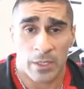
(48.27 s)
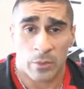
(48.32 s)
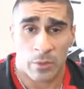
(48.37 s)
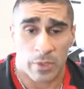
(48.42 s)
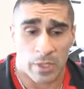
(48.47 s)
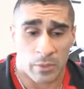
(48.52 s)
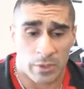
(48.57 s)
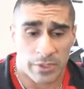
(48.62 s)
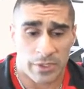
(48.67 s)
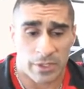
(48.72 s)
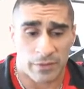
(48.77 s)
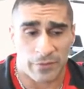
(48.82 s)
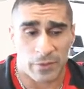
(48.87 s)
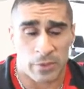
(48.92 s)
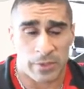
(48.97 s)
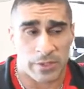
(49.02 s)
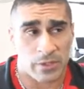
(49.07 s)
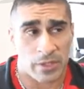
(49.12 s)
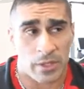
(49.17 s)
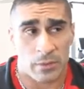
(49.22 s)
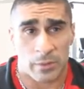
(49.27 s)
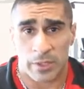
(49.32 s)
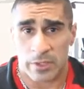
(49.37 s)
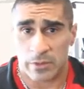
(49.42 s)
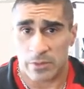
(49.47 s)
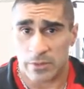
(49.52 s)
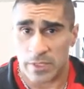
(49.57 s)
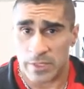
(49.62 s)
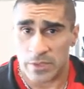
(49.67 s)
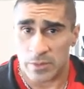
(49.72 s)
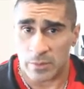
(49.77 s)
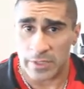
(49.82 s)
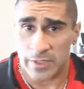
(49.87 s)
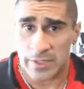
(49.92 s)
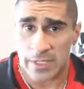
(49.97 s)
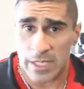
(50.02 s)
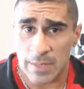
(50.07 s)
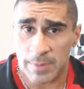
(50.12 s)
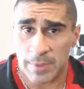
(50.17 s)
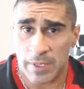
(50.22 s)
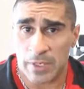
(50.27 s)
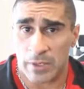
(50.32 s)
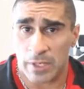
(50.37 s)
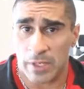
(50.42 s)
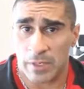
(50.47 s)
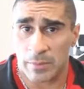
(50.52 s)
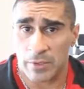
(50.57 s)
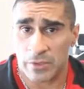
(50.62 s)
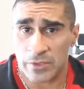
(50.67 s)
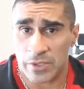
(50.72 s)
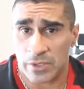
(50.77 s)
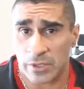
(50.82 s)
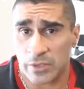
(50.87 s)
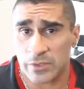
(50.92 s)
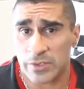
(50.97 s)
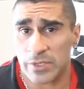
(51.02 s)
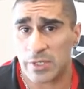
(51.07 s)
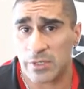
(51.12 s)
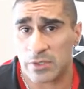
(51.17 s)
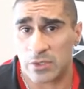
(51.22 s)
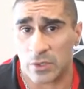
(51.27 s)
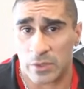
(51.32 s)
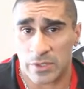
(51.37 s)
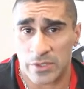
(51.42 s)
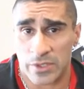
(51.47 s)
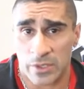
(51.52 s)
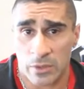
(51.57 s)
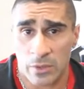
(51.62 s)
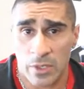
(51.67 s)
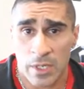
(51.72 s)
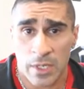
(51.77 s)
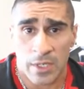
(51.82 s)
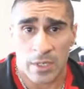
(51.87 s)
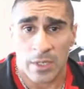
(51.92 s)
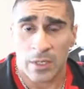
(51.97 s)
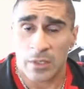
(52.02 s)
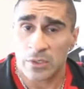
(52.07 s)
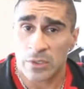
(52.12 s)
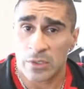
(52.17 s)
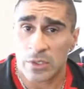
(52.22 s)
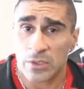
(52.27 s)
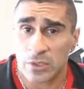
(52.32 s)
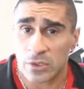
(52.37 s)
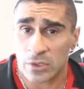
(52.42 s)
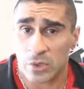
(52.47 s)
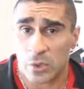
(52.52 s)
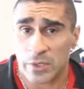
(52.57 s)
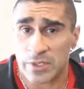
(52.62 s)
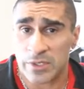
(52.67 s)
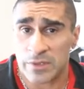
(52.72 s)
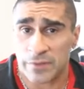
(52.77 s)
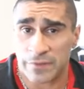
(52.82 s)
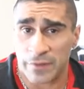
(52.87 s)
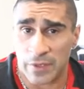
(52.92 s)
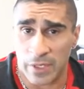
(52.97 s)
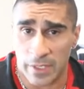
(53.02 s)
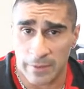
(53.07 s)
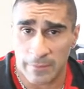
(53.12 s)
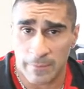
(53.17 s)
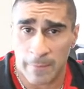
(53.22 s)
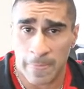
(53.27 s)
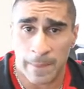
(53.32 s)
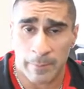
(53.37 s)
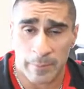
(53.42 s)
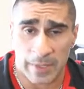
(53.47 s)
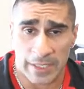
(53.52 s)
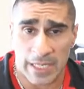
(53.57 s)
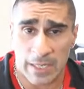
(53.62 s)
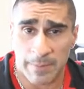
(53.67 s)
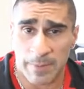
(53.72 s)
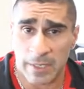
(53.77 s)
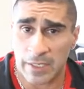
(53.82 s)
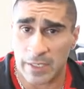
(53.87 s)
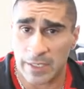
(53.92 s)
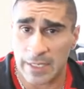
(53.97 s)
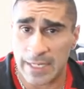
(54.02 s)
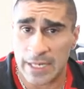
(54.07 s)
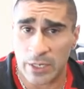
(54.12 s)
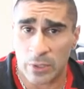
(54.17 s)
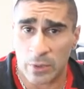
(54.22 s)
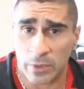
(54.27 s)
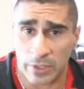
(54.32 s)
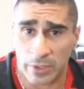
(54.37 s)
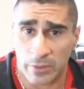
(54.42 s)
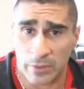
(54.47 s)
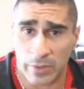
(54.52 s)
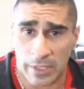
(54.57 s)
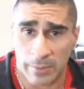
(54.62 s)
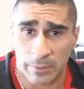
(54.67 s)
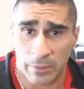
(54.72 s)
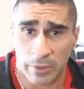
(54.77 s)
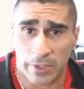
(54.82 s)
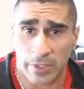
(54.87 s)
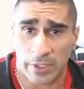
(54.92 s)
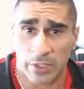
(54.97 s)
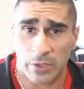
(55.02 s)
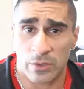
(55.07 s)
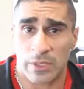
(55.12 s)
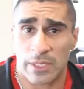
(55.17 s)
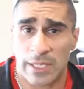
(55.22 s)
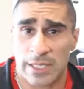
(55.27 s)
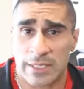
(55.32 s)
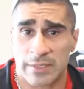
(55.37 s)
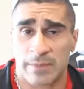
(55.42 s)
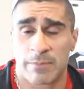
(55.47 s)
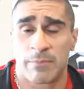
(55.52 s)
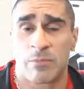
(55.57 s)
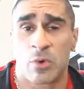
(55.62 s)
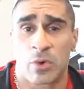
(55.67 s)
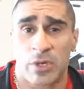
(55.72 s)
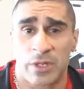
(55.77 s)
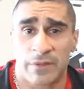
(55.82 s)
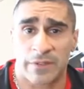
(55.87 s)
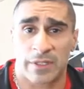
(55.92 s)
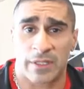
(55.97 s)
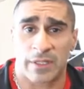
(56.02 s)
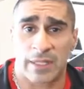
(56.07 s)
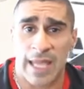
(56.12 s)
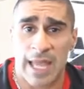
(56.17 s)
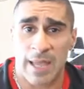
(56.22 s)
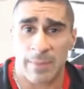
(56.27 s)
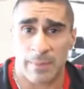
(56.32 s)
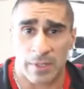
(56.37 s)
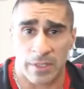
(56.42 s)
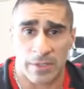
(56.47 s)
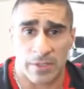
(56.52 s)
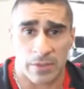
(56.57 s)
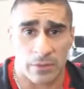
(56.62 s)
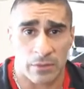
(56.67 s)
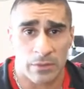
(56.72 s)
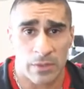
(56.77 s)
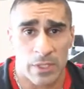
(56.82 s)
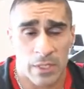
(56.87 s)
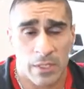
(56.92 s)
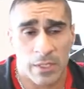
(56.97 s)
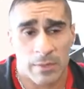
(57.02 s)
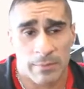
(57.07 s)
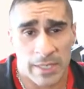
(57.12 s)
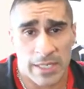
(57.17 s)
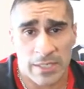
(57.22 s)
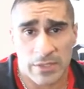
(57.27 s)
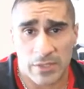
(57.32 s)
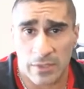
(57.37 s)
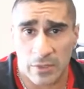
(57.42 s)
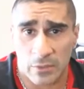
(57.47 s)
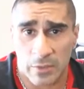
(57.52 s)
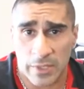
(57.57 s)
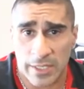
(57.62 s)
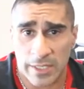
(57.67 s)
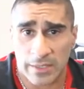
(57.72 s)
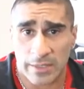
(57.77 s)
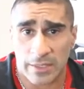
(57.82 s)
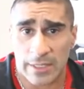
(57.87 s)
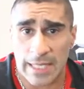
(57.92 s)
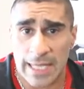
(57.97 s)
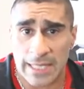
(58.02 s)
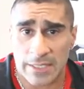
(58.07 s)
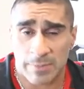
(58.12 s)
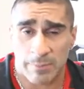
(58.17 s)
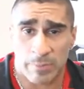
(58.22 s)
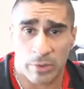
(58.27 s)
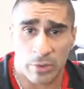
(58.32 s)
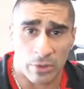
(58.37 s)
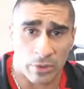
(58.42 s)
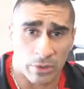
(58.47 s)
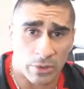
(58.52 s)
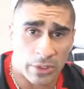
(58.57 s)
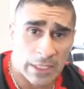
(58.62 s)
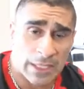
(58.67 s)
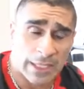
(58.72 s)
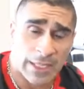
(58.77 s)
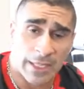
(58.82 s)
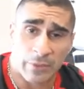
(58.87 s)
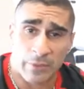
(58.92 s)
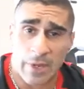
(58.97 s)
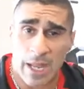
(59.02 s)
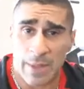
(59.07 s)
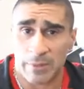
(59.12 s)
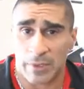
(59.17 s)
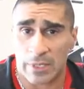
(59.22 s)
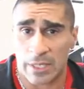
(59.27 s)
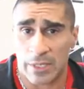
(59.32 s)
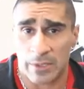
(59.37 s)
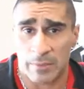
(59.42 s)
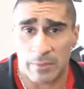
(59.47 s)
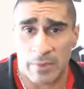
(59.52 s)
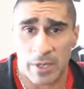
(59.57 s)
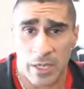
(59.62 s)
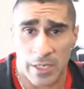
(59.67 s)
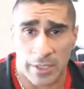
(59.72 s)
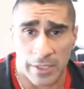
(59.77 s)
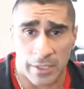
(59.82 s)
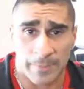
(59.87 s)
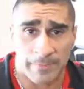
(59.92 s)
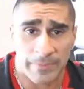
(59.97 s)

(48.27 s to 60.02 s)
What I want you to focus on when you do this one is keeping your elbows close to the torso towards the front. By keeping a narrower grip, we're going to utilize more of the lat muscle based on the way that the lats pull and wrap around the body.